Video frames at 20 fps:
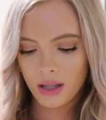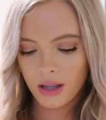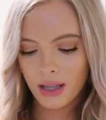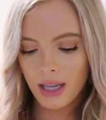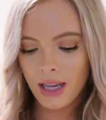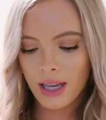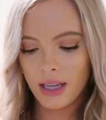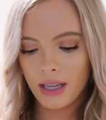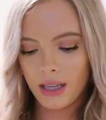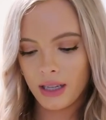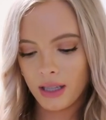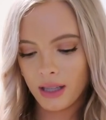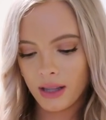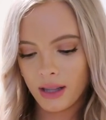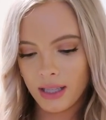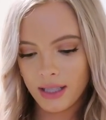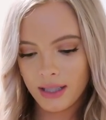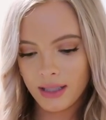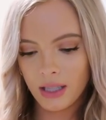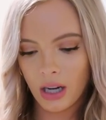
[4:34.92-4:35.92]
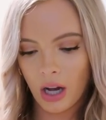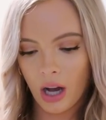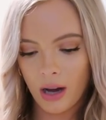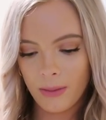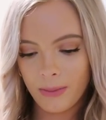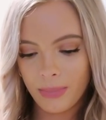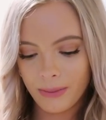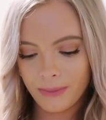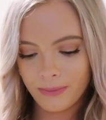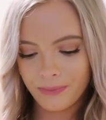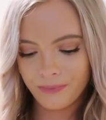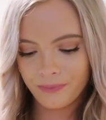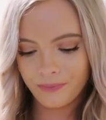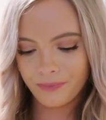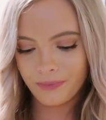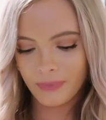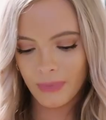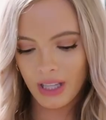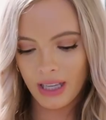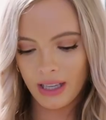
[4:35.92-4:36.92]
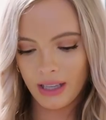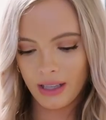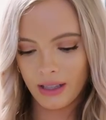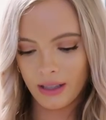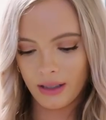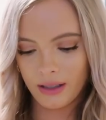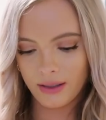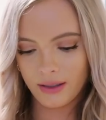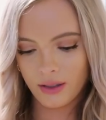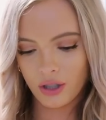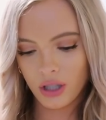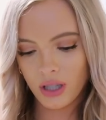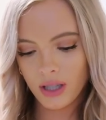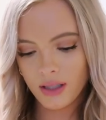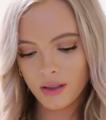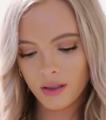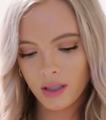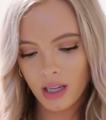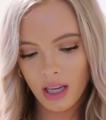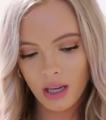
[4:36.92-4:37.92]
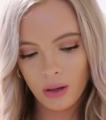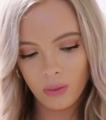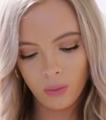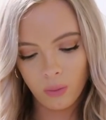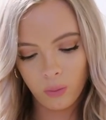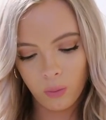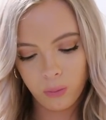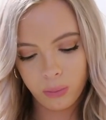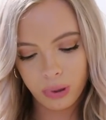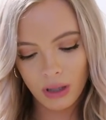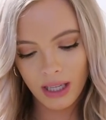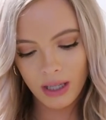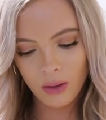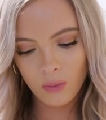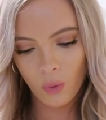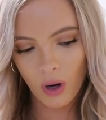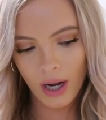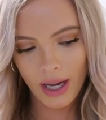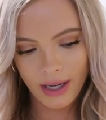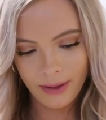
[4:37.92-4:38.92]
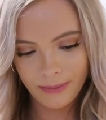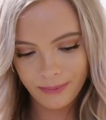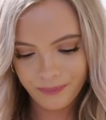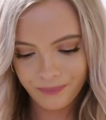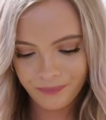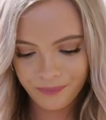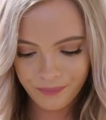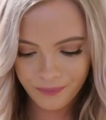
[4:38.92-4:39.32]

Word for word: then this top is just a plain white